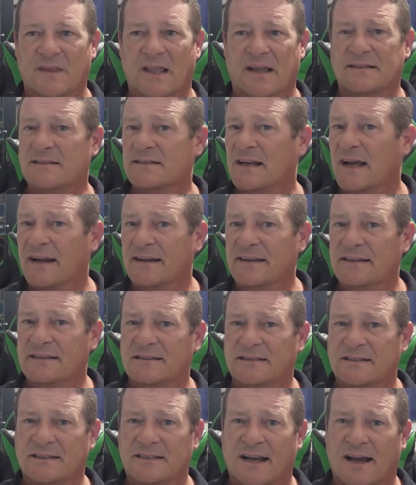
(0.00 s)
It's not an
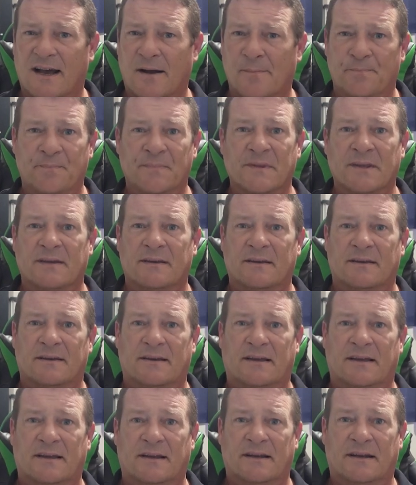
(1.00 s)
easy job,
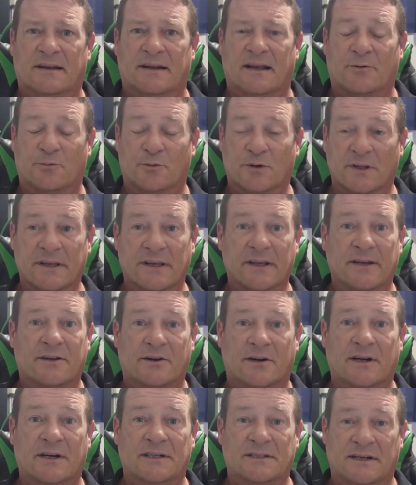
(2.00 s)
and I really
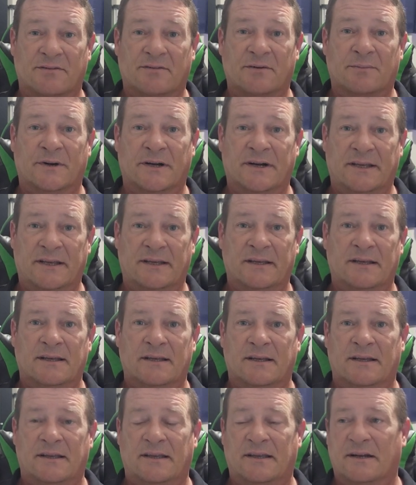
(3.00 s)
encourage everybody,
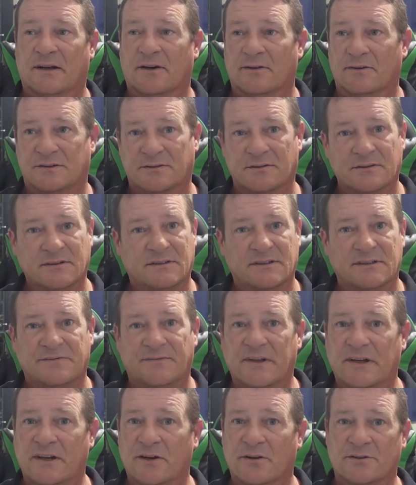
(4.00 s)
you know, as soon as this
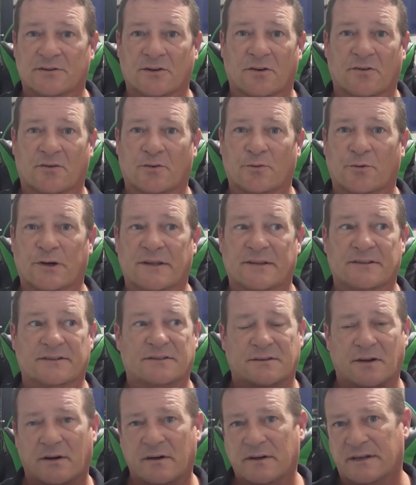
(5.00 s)
video is over with,
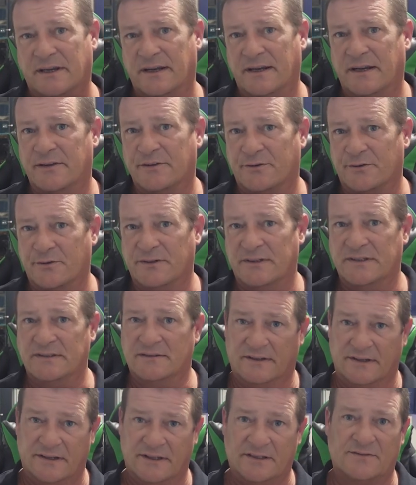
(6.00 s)
start digging through
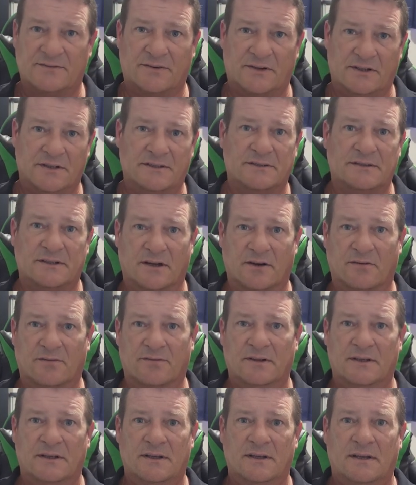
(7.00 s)
these links for yourself.